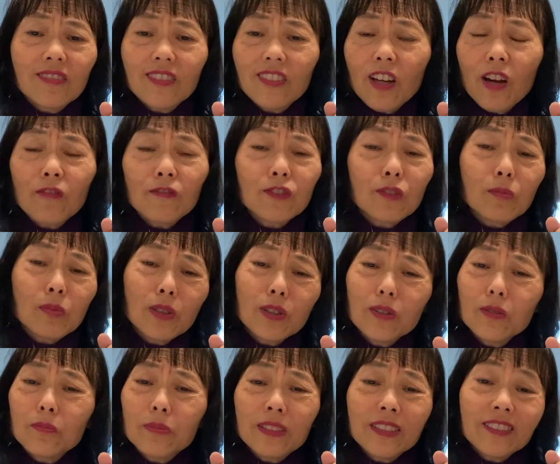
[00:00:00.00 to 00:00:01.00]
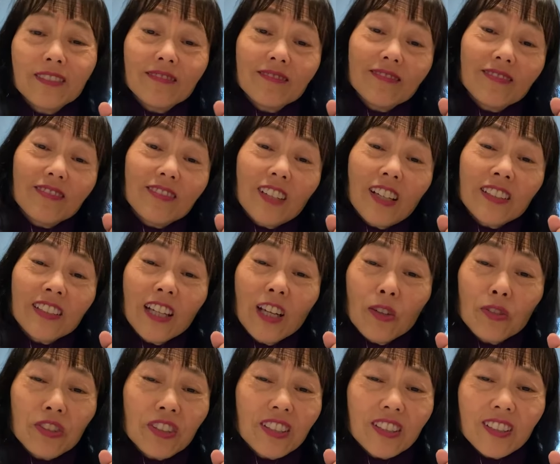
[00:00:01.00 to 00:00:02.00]
comfortable but
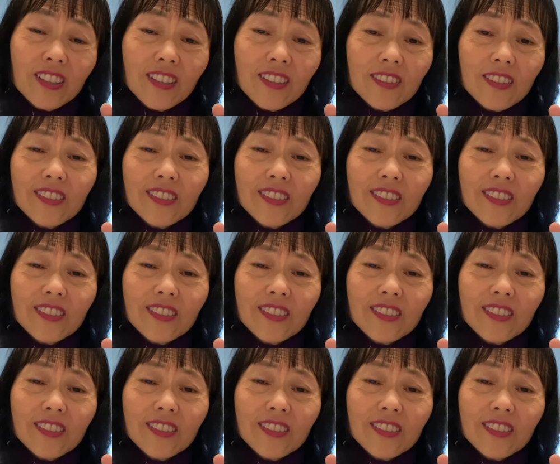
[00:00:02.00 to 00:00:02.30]
unhealthy things.